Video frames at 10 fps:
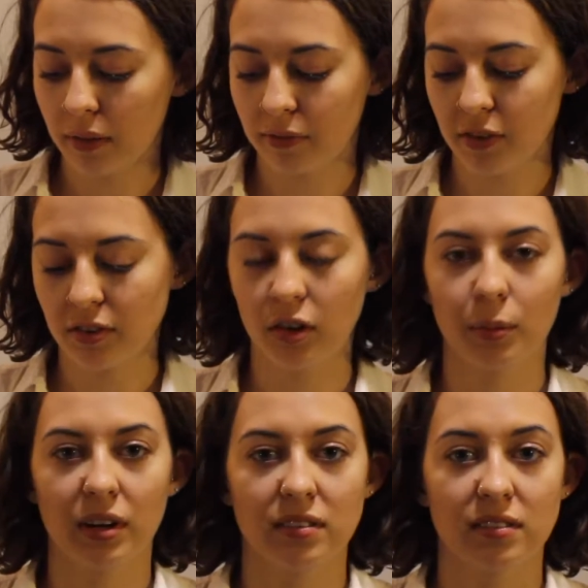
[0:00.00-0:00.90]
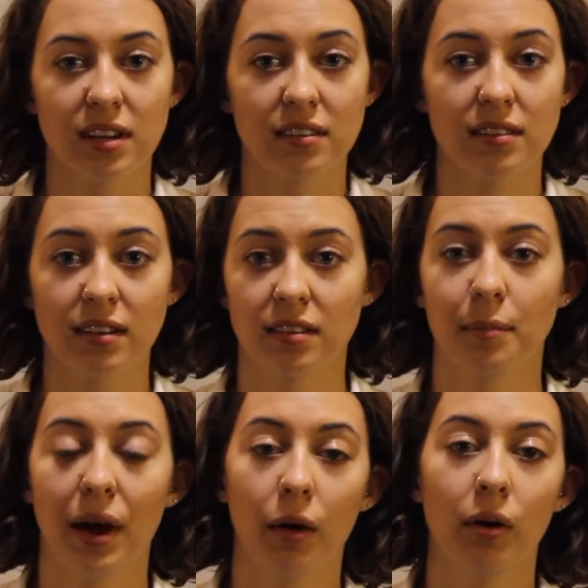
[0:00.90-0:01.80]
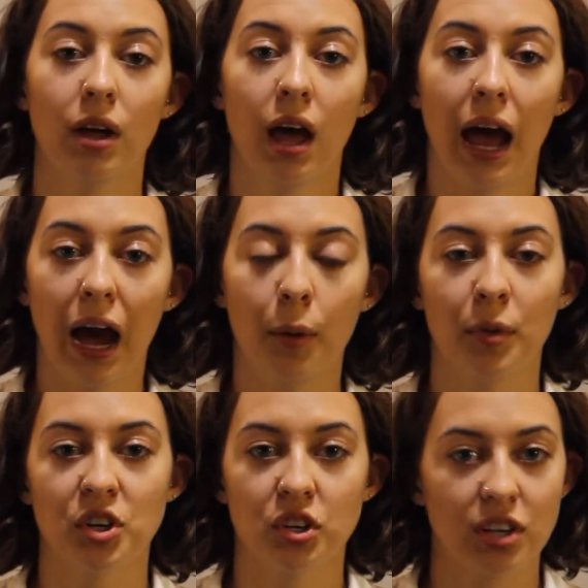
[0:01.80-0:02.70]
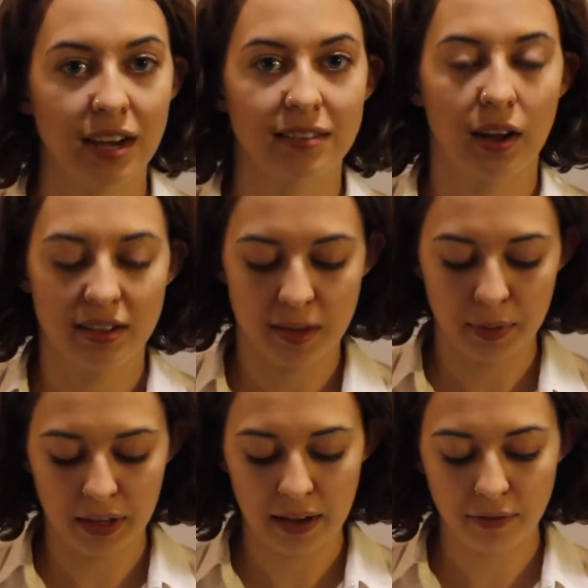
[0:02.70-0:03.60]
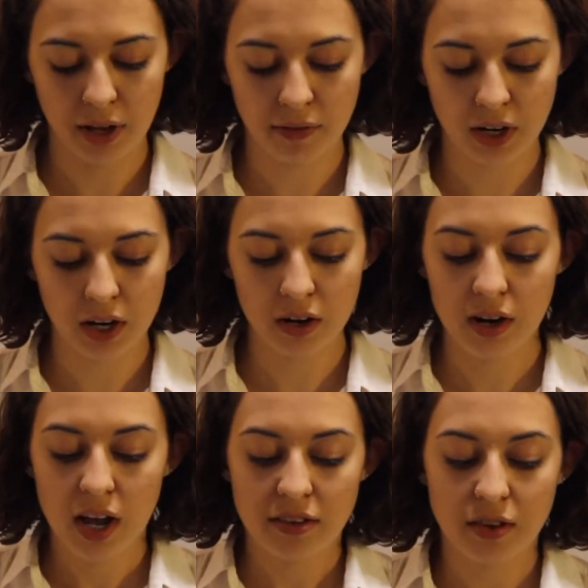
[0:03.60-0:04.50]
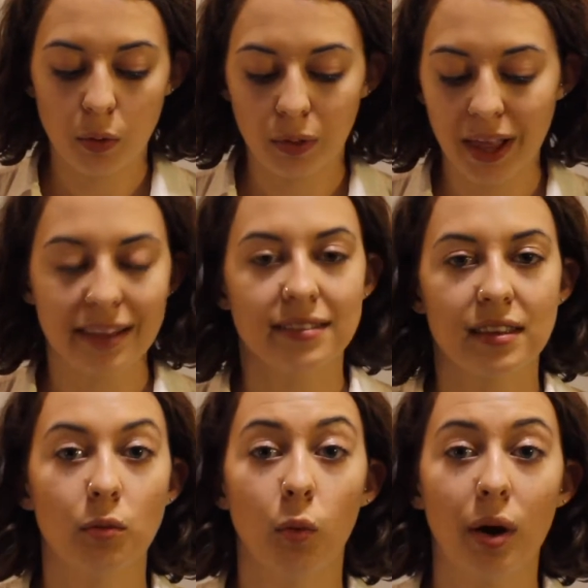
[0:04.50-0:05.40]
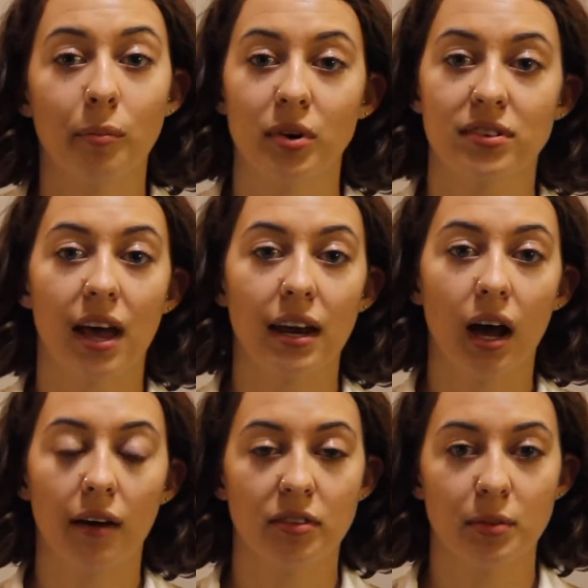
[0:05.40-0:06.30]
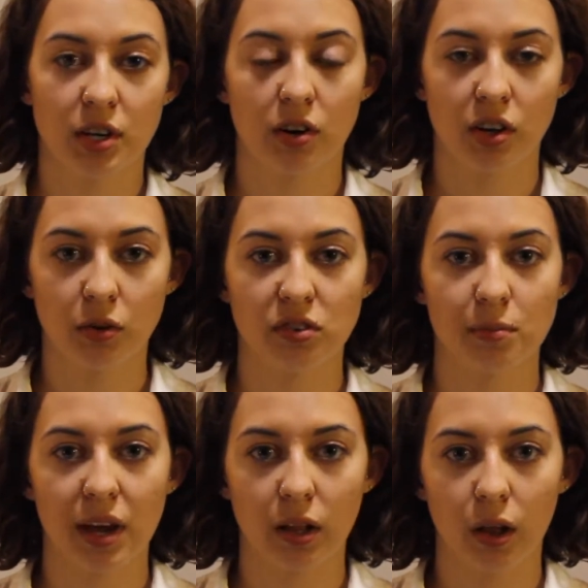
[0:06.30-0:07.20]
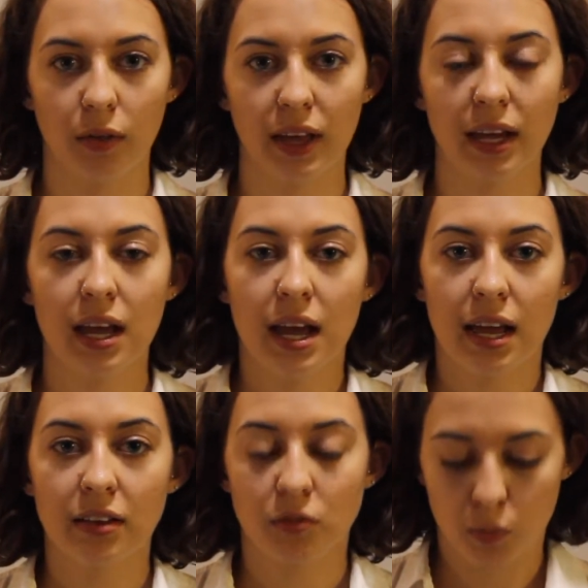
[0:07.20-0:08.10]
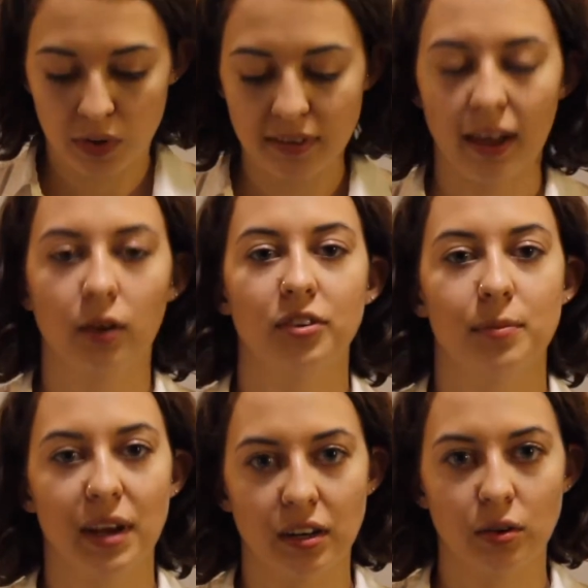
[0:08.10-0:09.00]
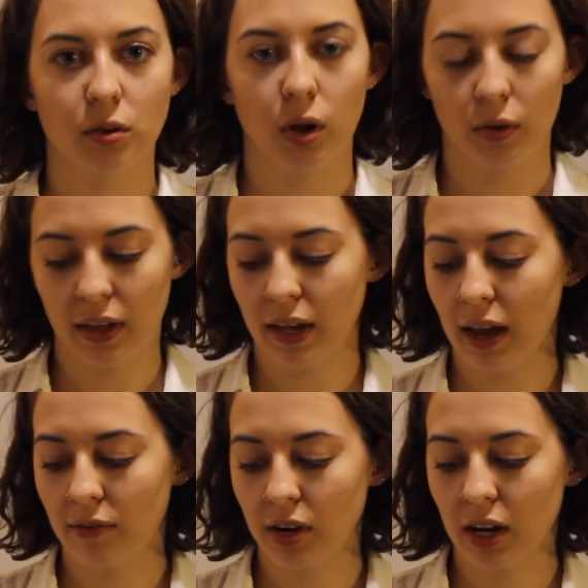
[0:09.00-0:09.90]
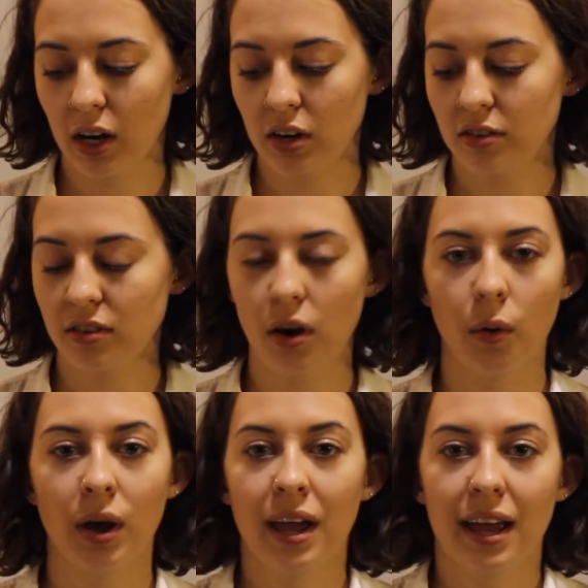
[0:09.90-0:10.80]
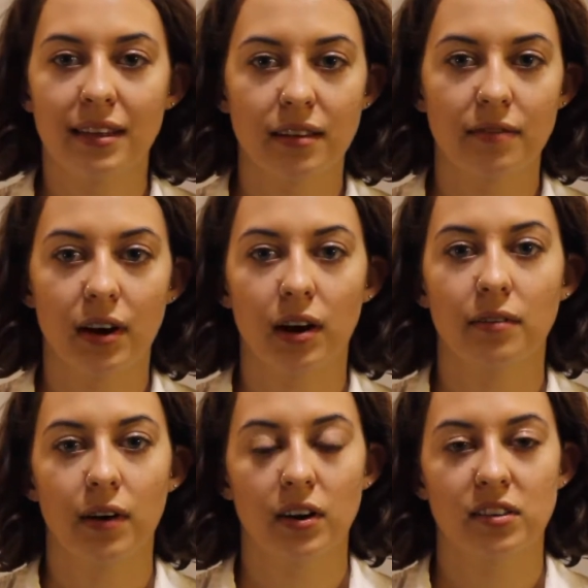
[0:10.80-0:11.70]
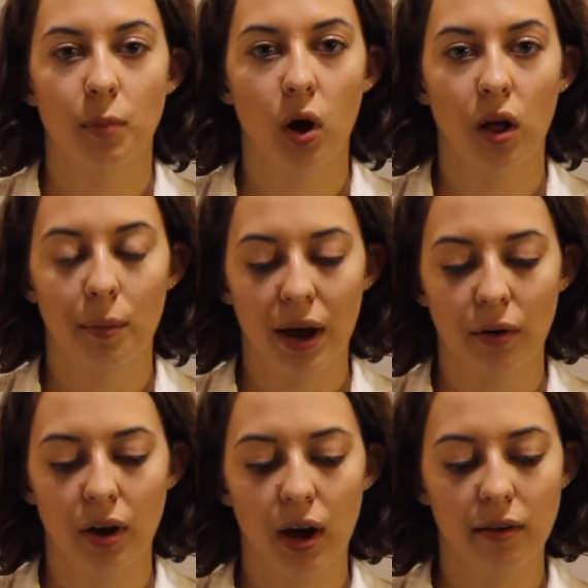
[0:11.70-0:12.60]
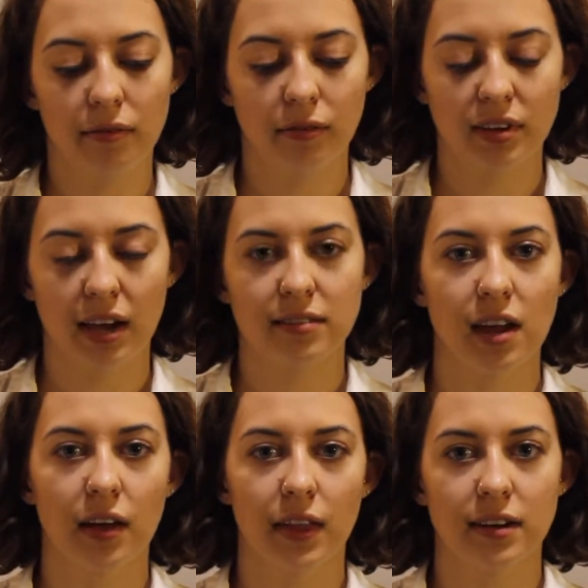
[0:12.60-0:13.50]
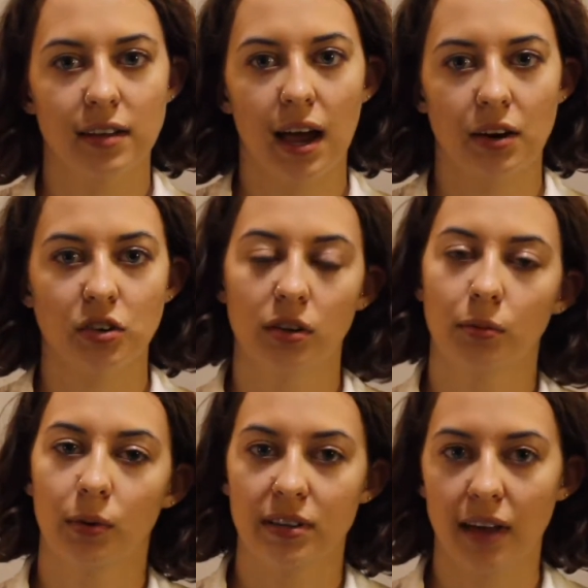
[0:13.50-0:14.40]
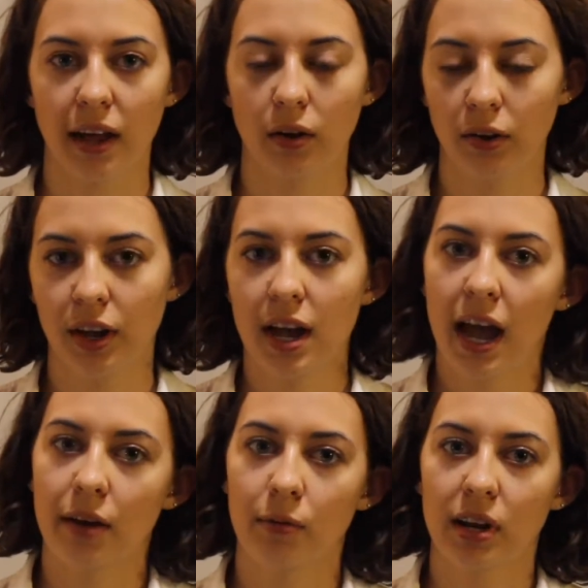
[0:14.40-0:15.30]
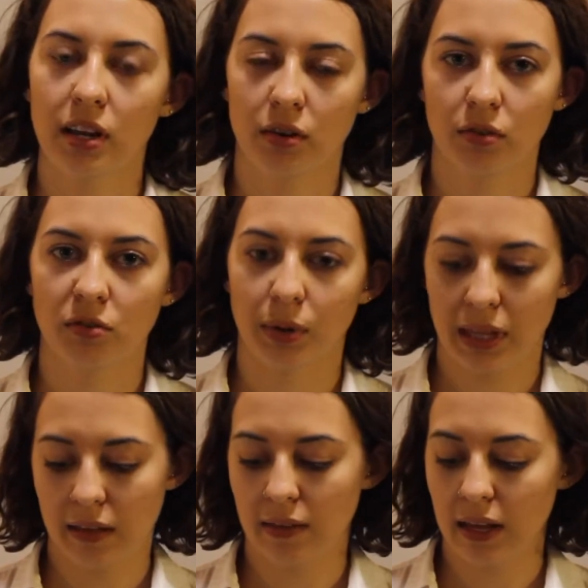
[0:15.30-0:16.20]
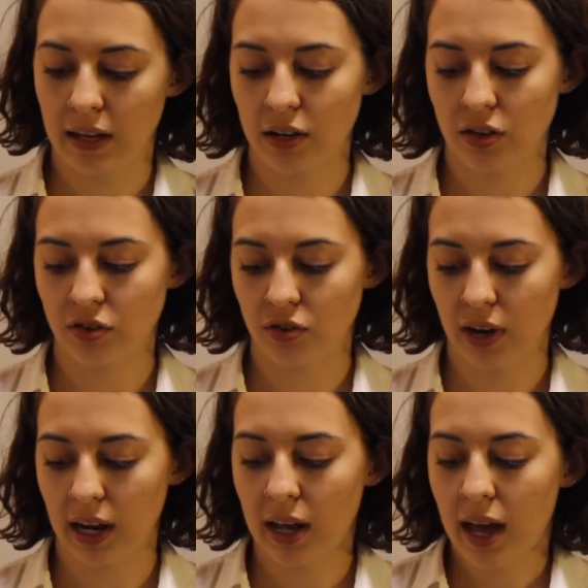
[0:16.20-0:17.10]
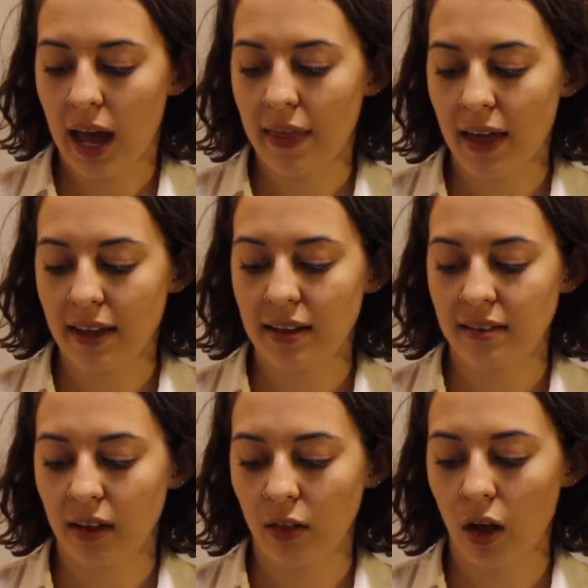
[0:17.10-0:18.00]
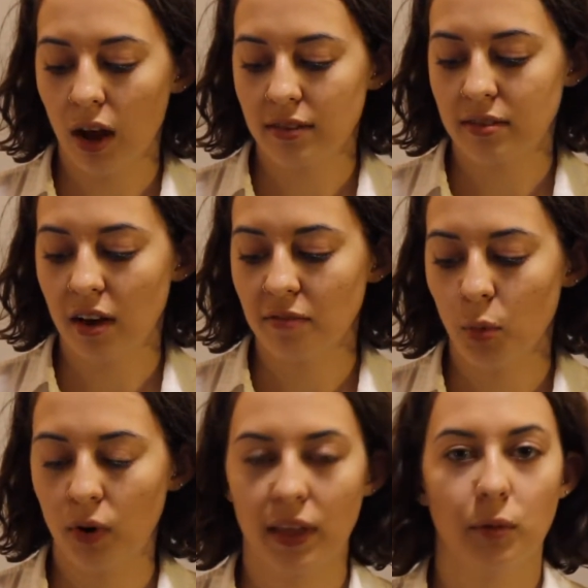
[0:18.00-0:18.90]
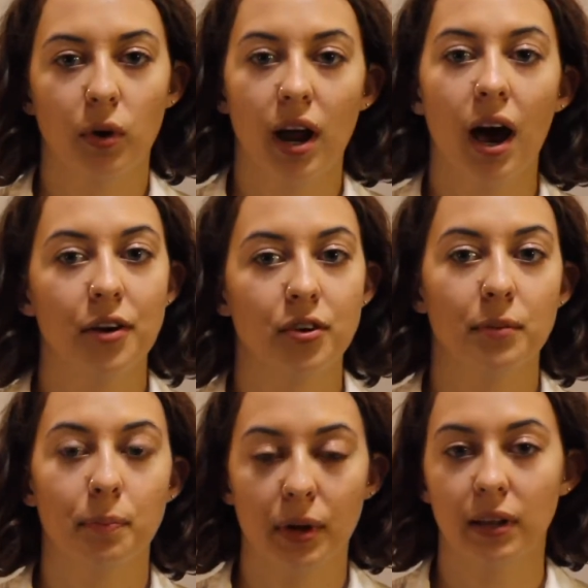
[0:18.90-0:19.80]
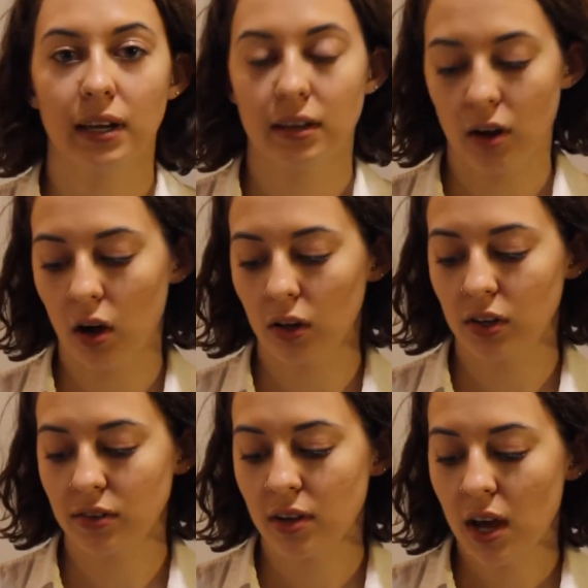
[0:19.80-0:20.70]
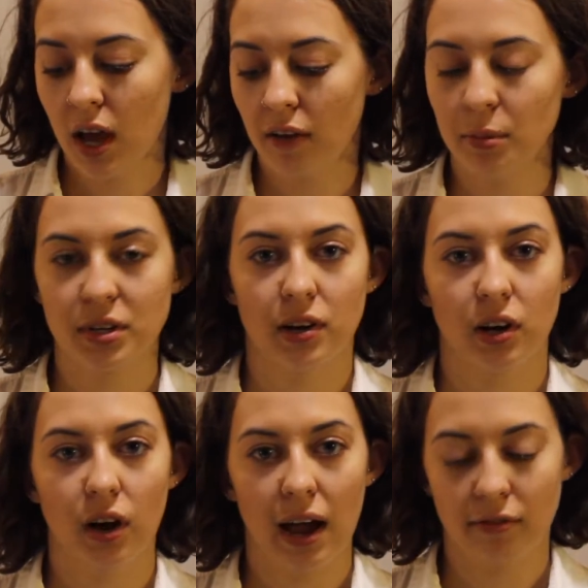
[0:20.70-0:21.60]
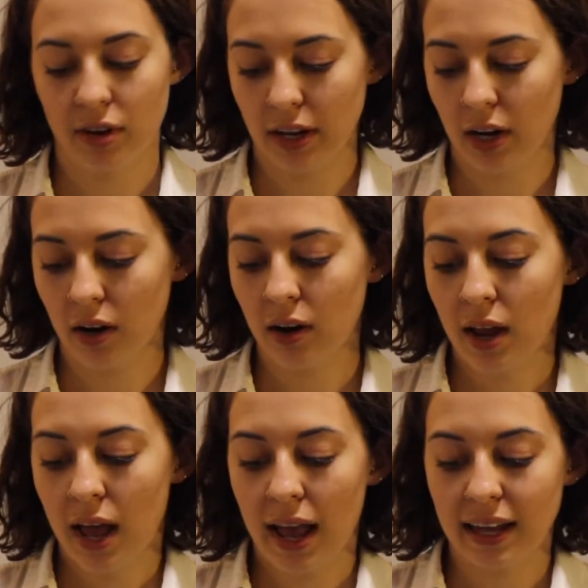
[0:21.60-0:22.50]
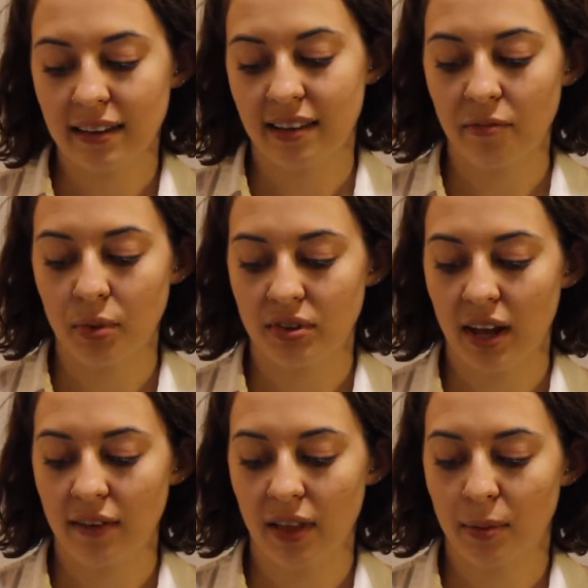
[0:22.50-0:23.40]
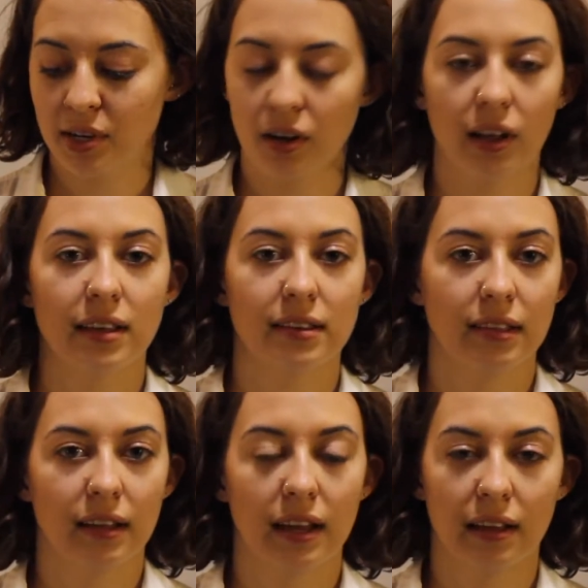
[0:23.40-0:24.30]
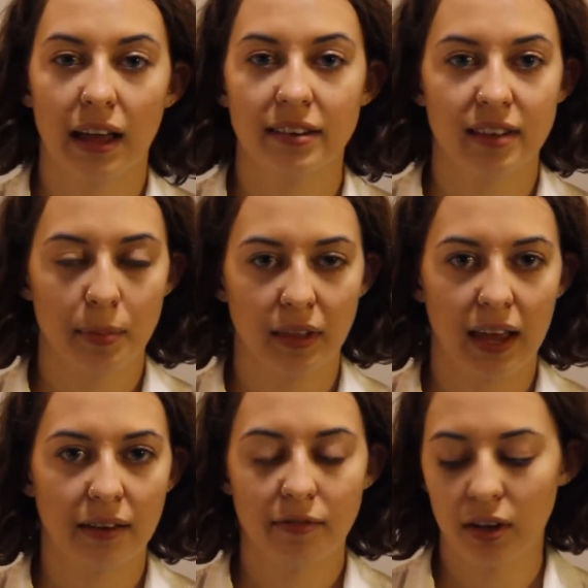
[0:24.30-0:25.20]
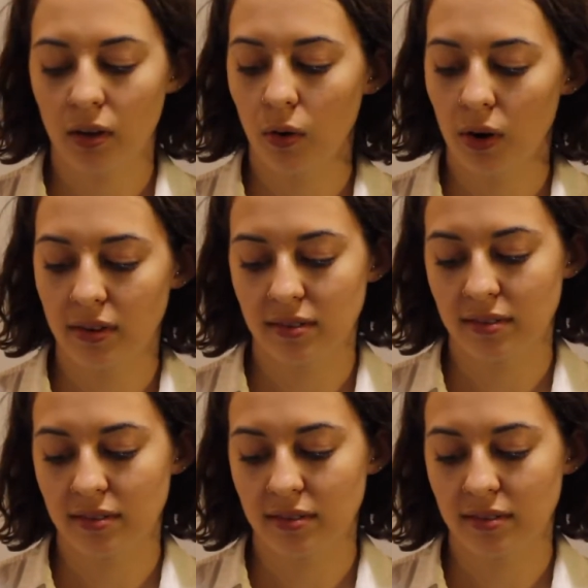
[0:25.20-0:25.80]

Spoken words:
First, a little bit of statistics about how much textile ends up in landfill every year. So less than 1% of the material used to make clothing is recycled to make new clothing every year. So it's a very, very small amount of textile that is actually recycled and reused within the industry. And that is a loss of more than $100 billion of material every year. 87% of that material ends up in landfill or is